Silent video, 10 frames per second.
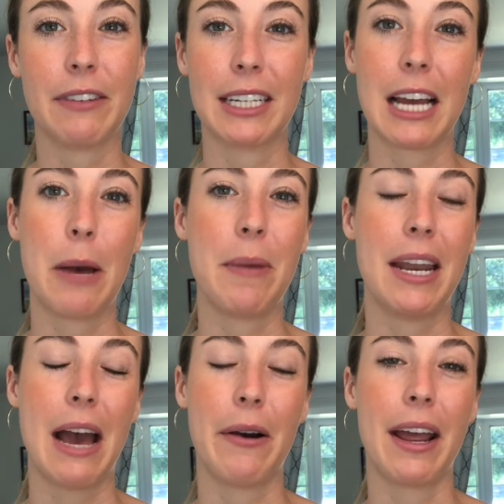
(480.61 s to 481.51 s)
income, and
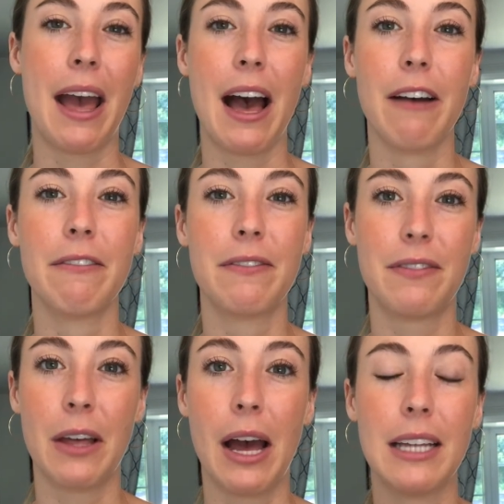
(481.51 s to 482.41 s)
now I have
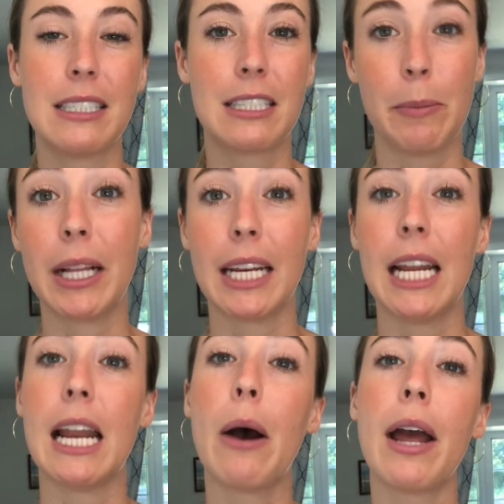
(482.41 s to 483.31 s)
that stability,
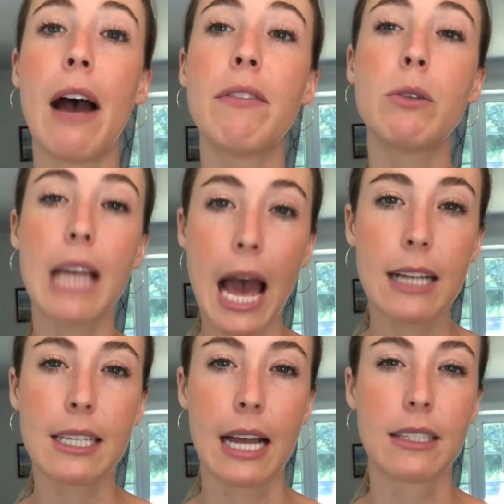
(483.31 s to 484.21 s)
and now I have those
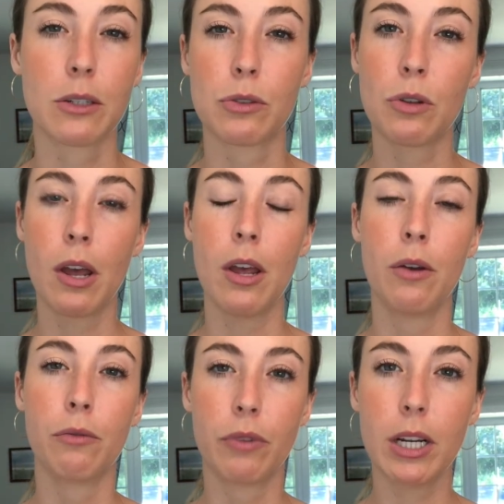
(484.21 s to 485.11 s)
assets, those
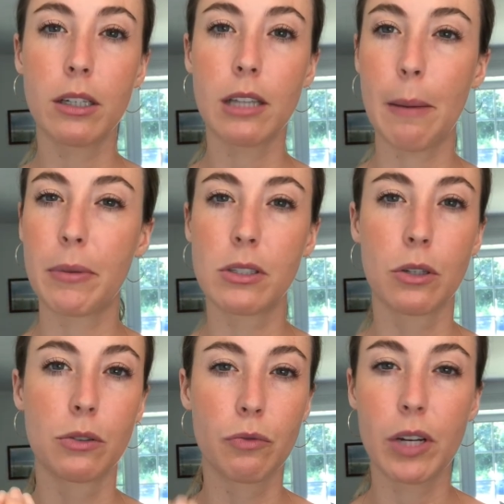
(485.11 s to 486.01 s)
real numbers,
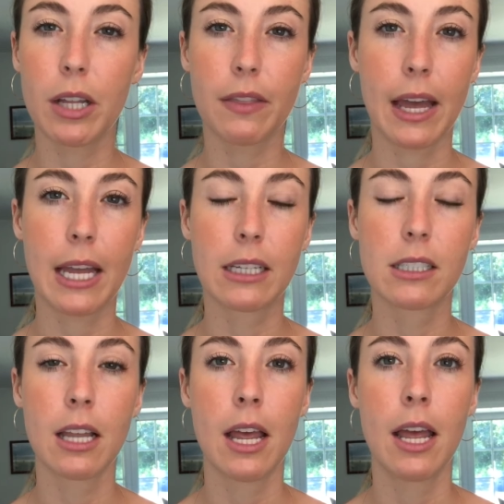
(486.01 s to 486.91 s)
those real
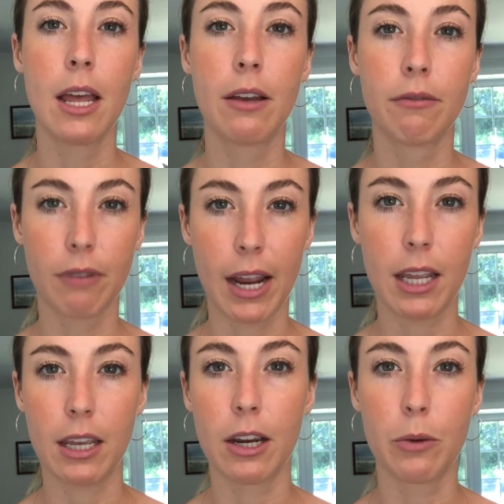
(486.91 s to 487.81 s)
things right
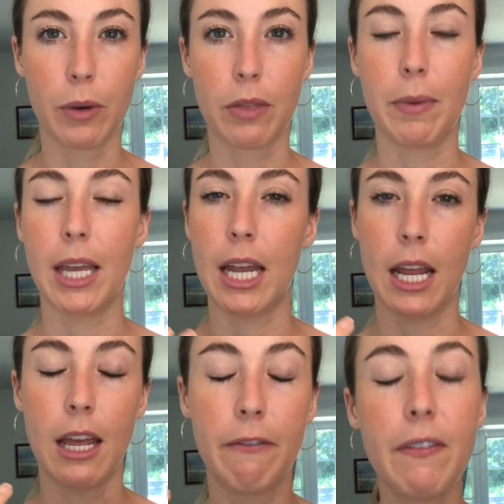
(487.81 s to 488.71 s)
here with me, and
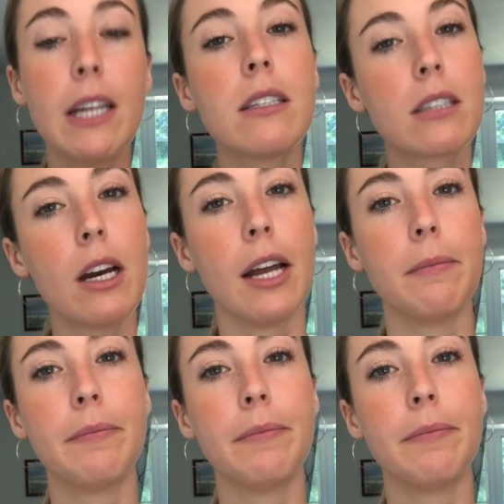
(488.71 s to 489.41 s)
it feels good.